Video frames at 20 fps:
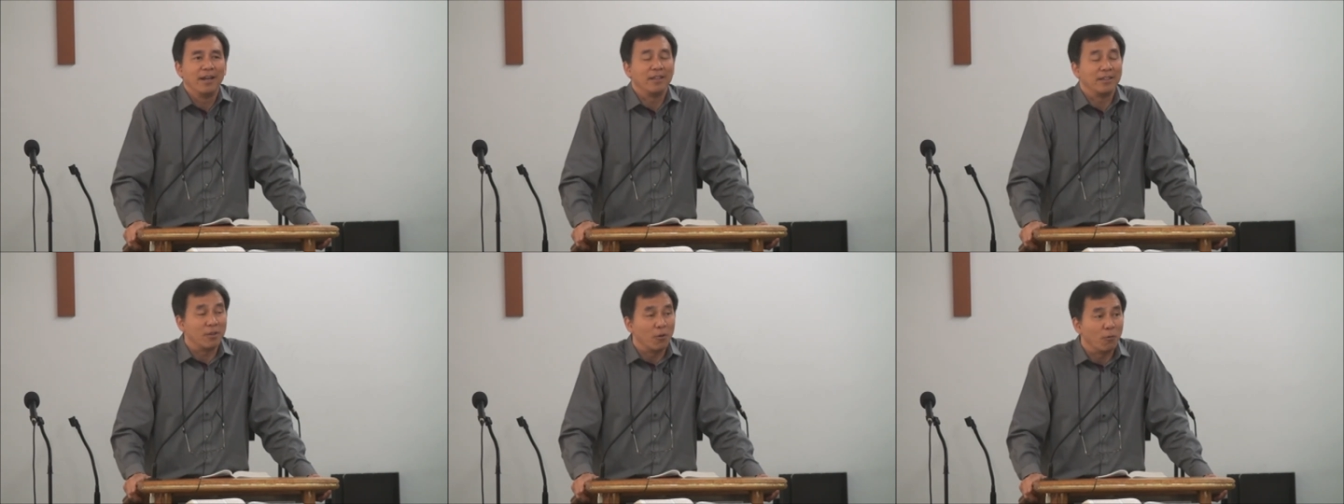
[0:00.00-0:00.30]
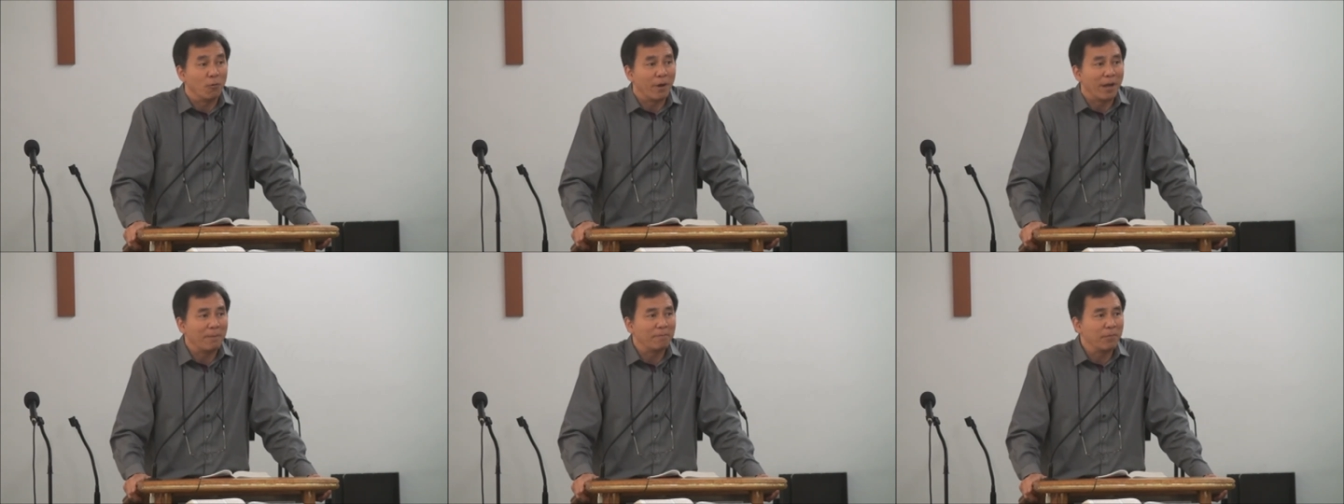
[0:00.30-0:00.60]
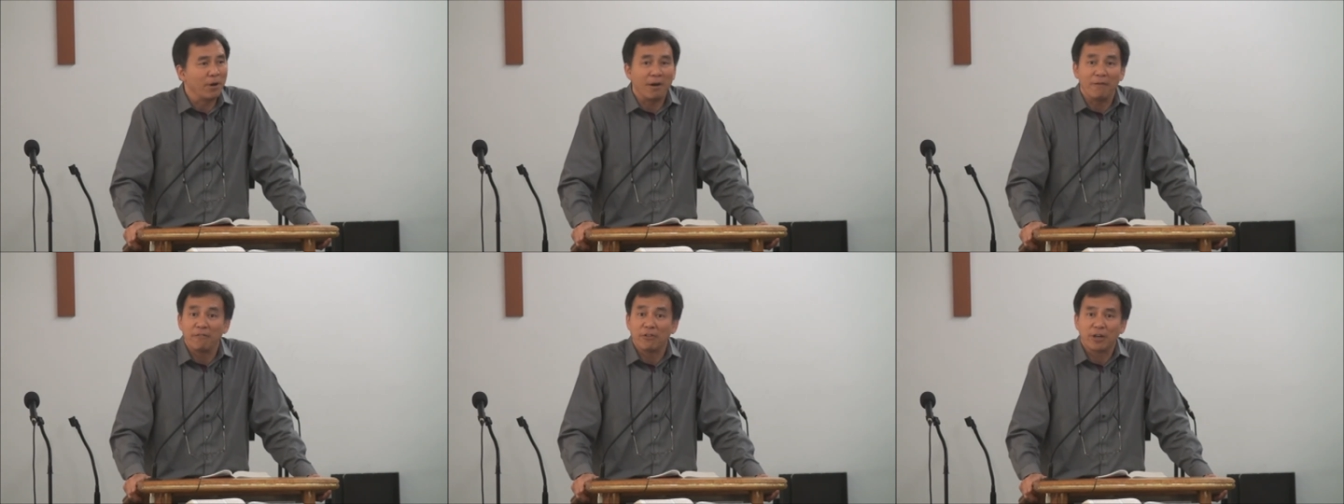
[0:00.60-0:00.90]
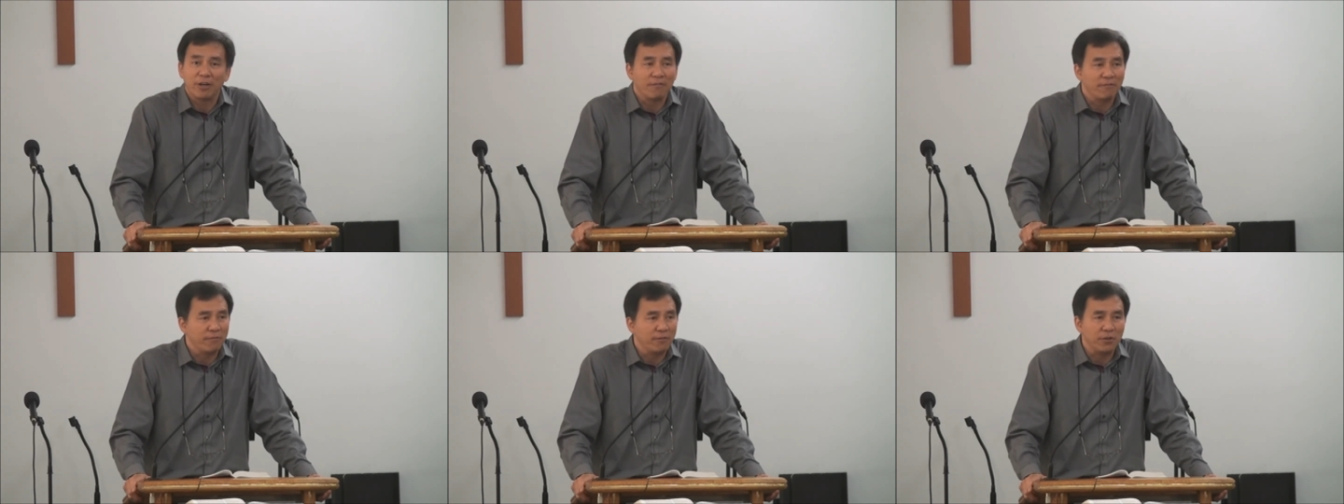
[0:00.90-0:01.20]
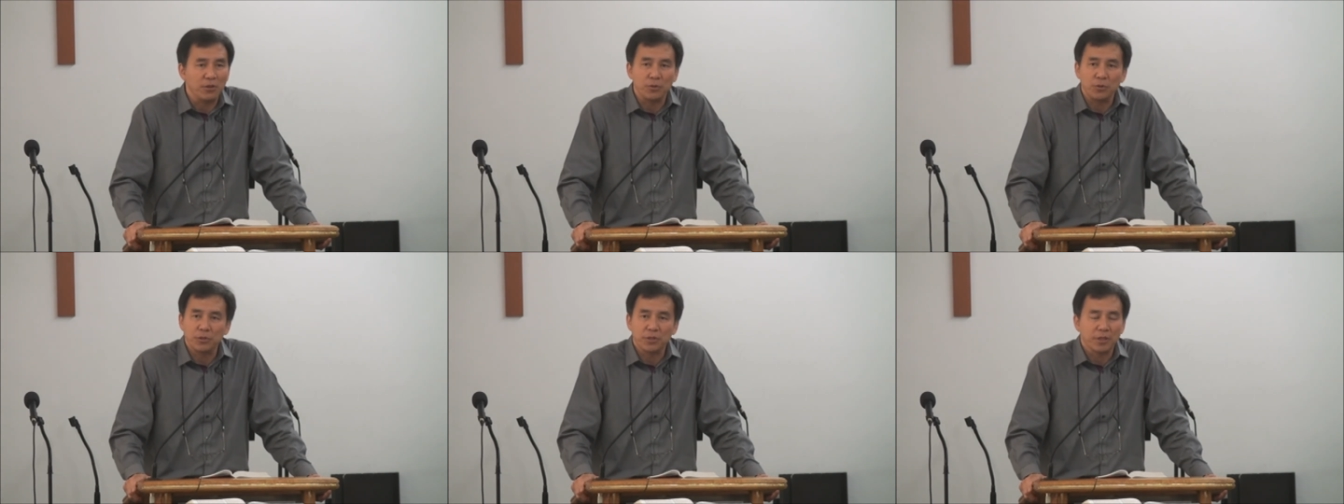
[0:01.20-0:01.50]
in the web of
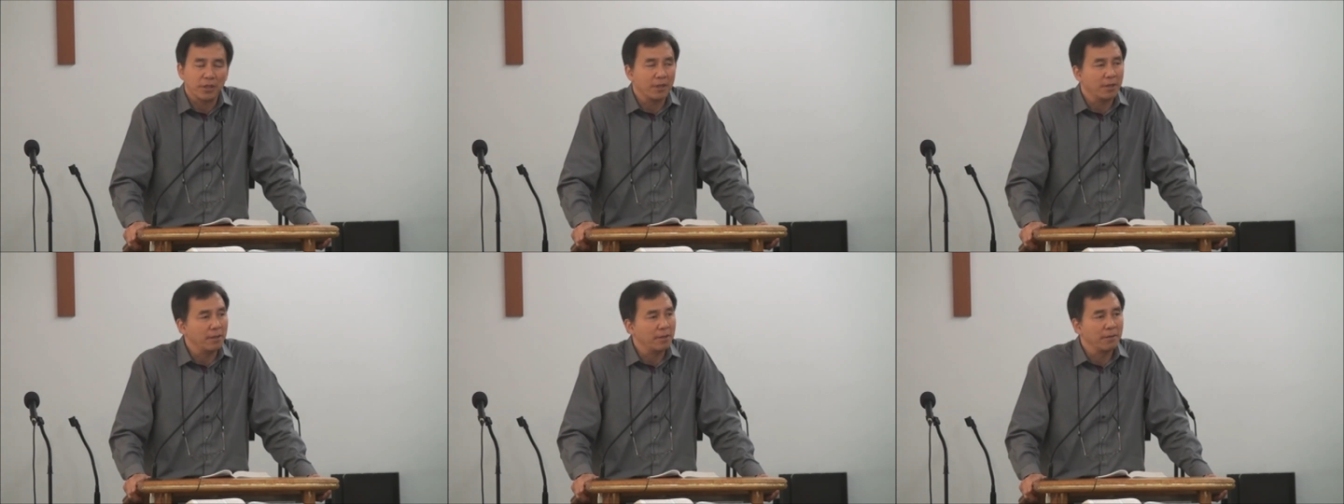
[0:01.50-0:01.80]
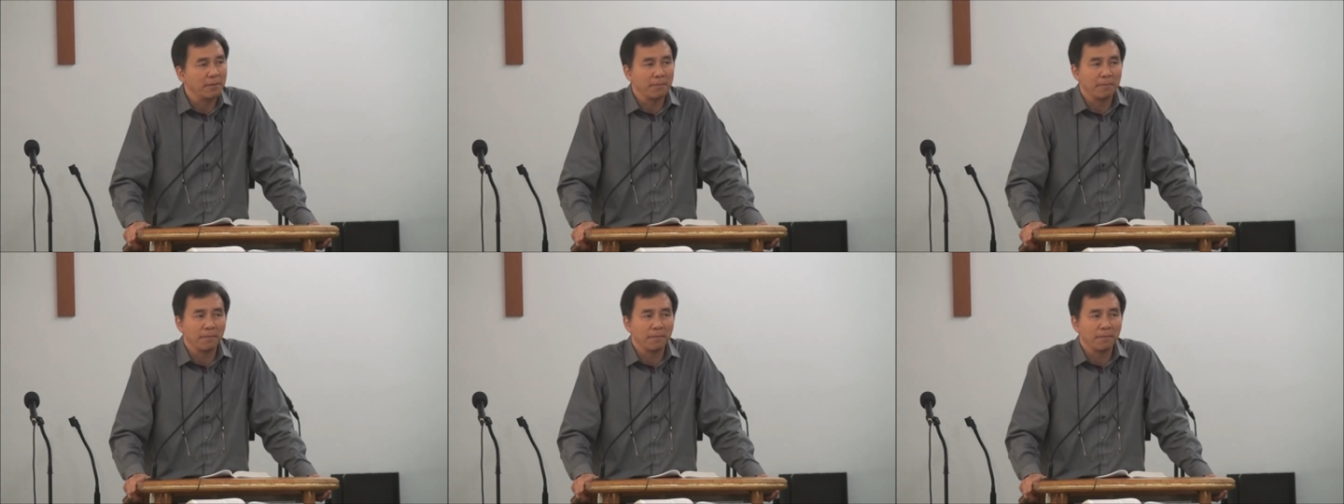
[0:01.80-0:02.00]
confusion.